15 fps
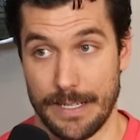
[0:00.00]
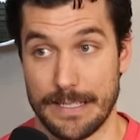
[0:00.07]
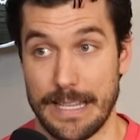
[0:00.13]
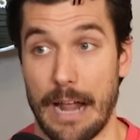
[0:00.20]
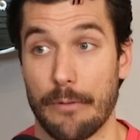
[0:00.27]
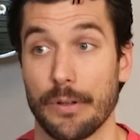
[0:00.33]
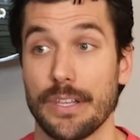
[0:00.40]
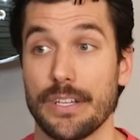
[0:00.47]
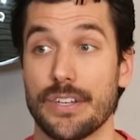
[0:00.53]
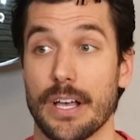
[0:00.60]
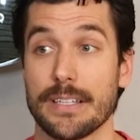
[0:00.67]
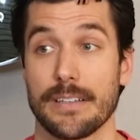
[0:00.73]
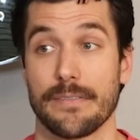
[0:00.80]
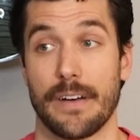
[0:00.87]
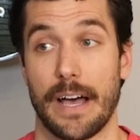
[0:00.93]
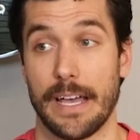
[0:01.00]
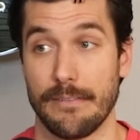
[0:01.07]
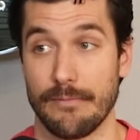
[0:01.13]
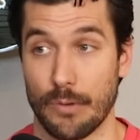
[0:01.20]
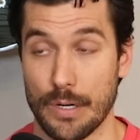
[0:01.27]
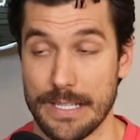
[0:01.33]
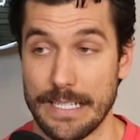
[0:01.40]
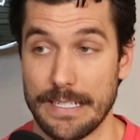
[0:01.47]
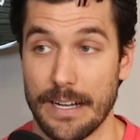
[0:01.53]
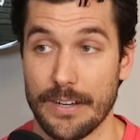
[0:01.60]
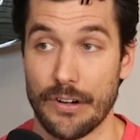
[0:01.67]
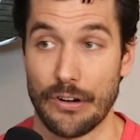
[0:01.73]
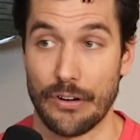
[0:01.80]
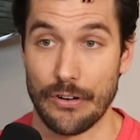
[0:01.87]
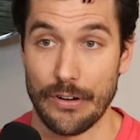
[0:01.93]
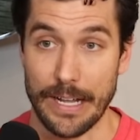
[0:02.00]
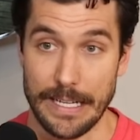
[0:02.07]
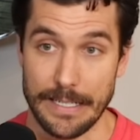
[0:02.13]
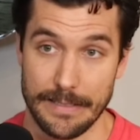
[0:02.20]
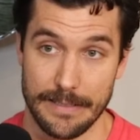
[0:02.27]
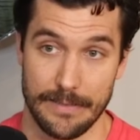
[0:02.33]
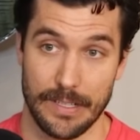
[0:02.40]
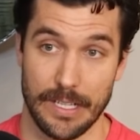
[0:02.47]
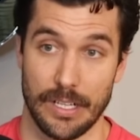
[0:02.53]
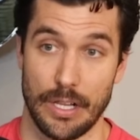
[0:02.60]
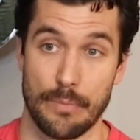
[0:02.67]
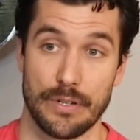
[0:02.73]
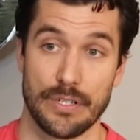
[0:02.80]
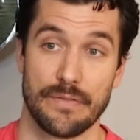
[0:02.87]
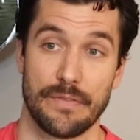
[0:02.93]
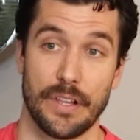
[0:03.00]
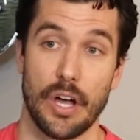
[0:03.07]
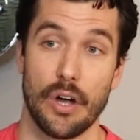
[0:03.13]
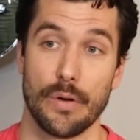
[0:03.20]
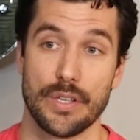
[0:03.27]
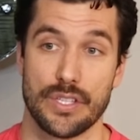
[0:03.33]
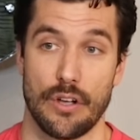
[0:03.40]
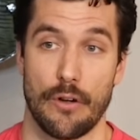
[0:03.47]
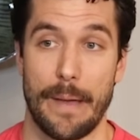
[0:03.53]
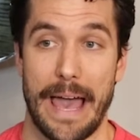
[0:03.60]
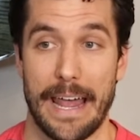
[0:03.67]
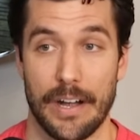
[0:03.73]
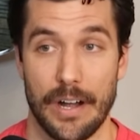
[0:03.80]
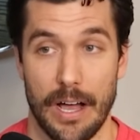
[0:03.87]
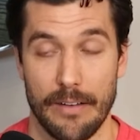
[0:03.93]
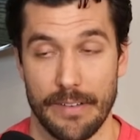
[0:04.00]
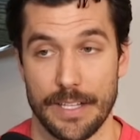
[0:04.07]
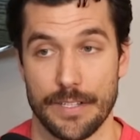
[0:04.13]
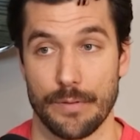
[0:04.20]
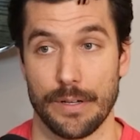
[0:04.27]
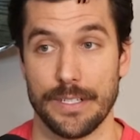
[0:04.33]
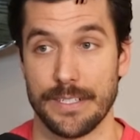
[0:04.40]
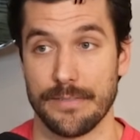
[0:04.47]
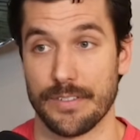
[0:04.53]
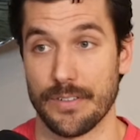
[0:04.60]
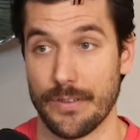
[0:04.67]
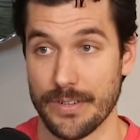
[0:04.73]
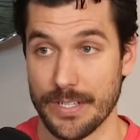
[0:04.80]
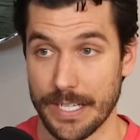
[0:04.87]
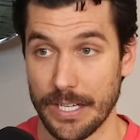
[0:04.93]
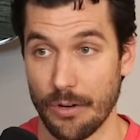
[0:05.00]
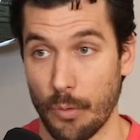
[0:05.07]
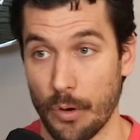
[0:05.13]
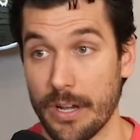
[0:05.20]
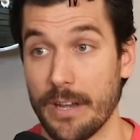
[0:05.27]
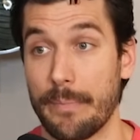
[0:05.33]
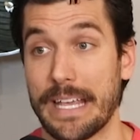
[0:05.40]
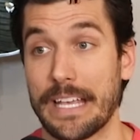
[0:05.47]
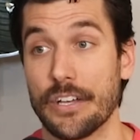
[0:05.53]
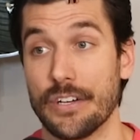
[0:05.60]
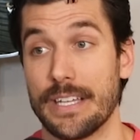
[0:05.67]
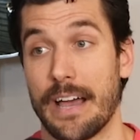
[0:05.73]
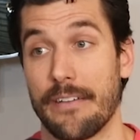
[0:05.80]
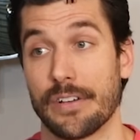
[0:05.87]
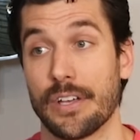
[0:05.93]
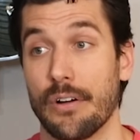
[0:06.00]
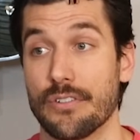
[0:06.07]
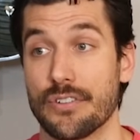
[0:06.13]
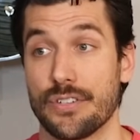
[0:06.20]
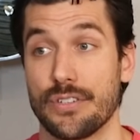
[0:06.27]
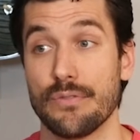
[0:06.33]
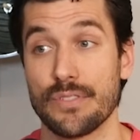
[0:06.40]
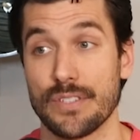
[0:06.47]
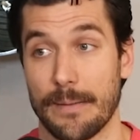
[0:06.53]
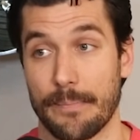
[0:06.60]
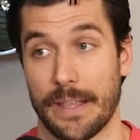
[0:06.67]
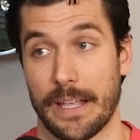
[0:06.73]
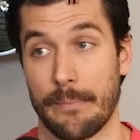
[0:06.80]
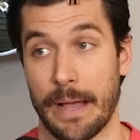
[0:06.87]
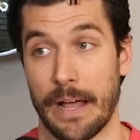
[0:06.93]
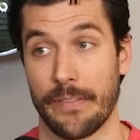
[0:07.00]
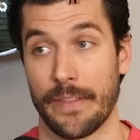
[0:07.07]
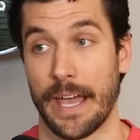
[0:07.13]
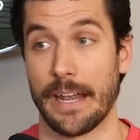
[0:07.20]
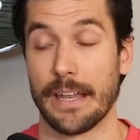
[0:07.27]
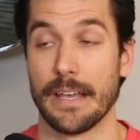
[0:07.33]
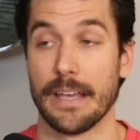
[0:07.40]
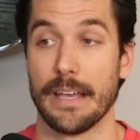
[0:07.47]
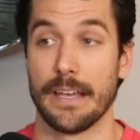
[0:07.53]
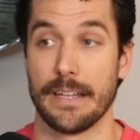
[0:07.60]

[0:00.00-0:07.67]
Is that really justified? What has he done to earn it? If the Clippers' flow is so bad on offense relative to their skill, wouldn't it be good to have a coach do something about that?